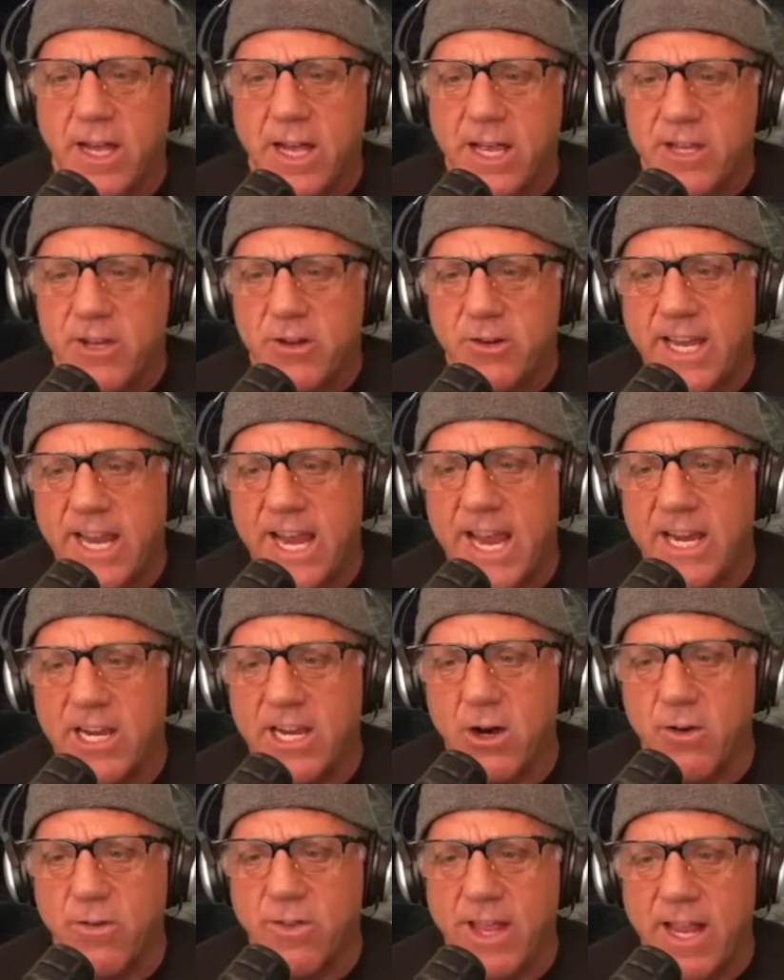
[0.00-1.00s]
you can't
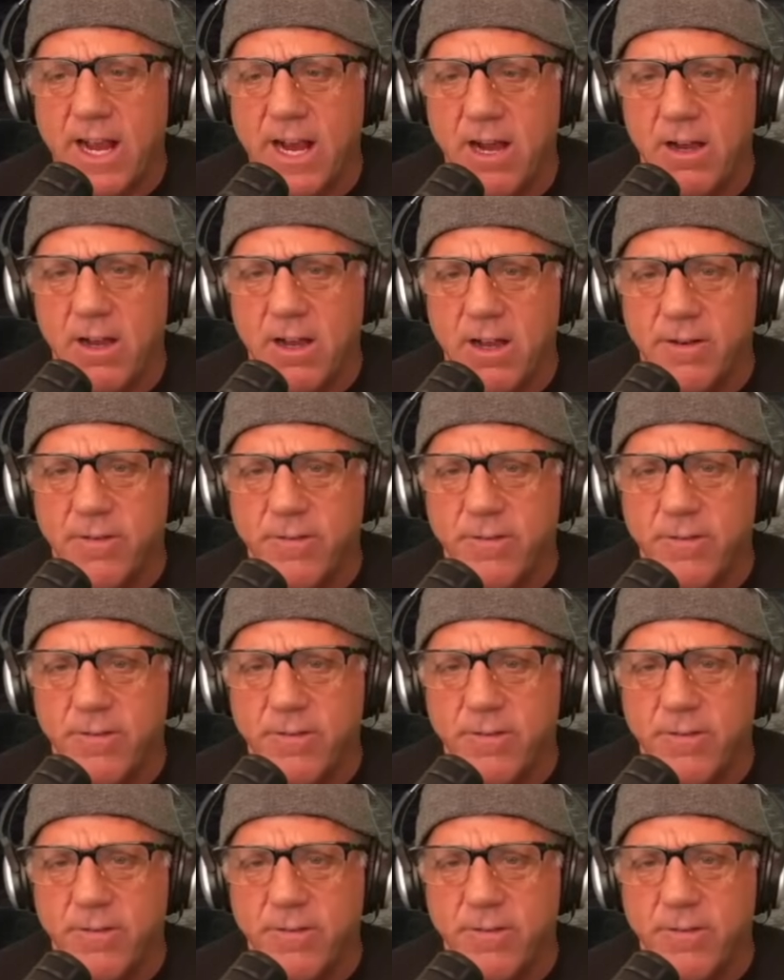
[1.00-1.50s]
go there